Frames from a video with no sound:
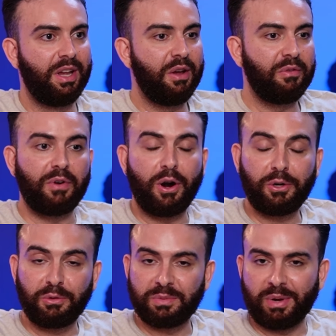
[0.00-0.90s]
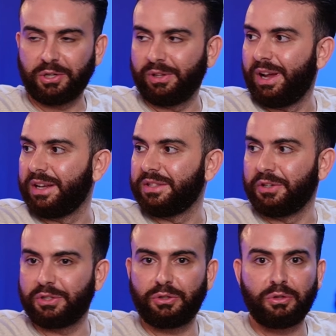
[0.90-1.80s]
far too specialized.
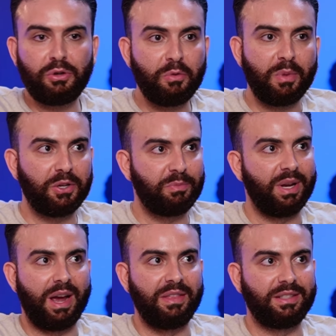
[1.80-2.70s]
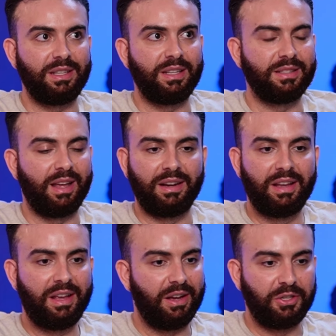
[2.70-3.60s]
There's too much behind the scenes that
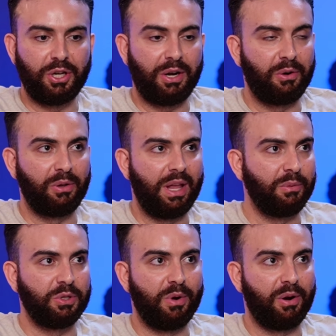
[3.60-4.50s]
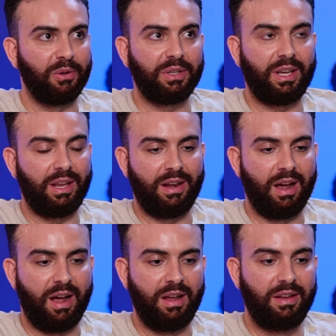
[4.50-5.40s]
a general language model
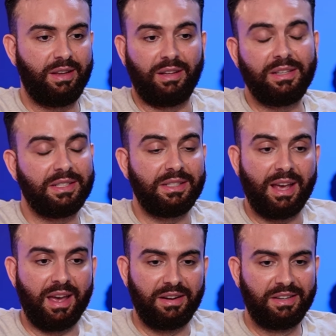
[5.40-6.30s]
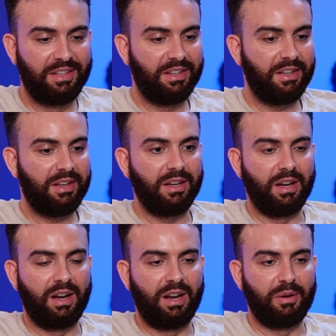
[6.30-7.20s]
cannot, at least yet,
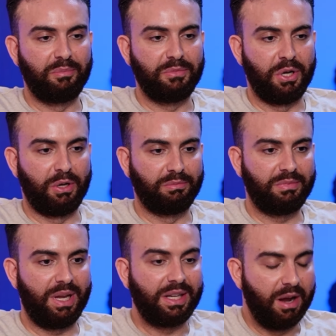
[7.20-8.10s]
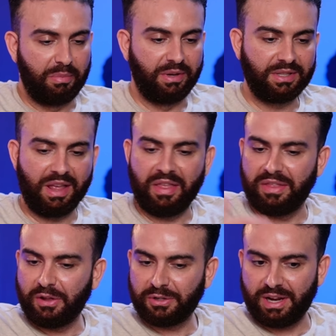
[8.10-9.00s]
encompass. And then the
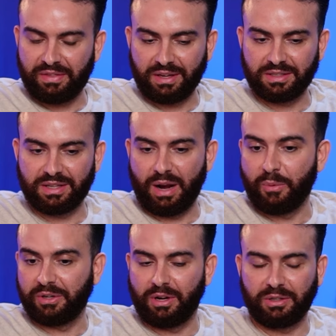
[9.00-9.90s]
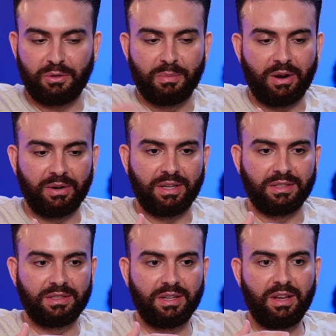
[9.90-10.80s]
other side of things that I want to talk to you about
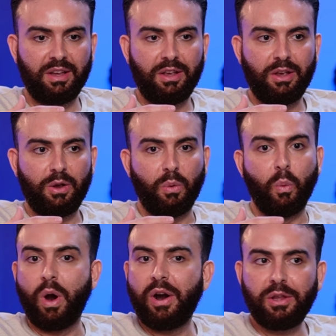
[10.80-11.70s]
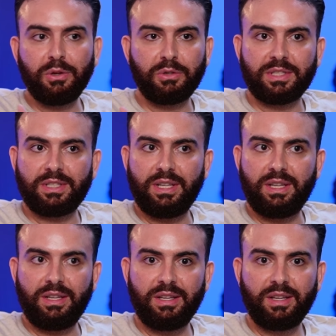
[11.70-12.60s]
is, where do you
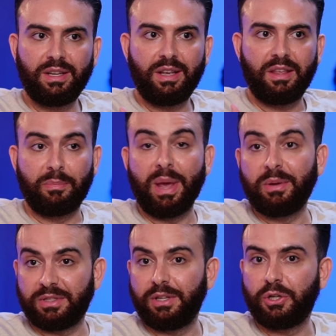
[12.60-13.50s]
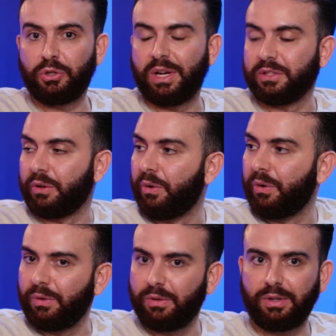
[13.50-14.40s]
see the payments industry as a
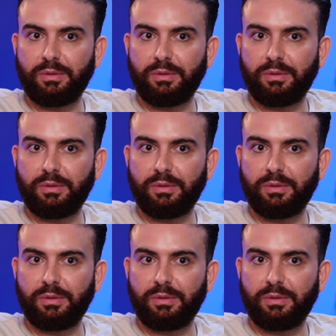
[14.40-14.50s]
whole